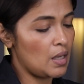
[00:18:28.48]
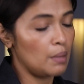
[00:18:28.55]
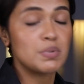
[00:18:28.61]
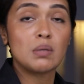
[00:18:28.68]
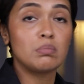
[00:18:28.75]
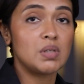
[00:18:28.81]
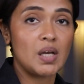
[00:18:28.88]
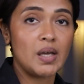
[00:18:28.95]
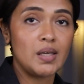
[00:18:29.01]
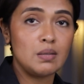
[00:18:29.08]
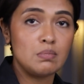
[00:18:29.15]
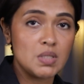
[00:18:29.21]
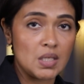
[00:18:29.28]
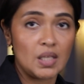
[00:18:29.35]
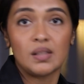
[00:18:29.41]
up
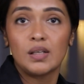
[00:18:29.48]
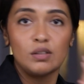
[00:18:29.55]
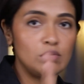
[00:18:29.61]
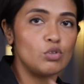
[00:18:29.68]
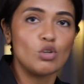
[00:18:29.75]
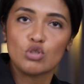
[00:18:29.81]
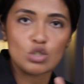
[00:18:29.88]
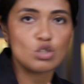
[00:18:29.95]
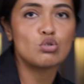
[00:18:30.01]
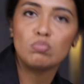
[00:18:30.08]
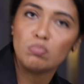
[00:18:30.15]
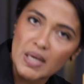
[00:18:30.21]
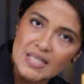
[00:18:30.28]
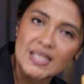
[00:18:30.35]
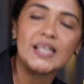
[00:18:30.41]
sometimes and then you're just
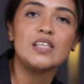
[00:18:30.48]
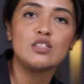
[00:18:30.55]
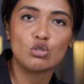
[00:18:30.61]
basically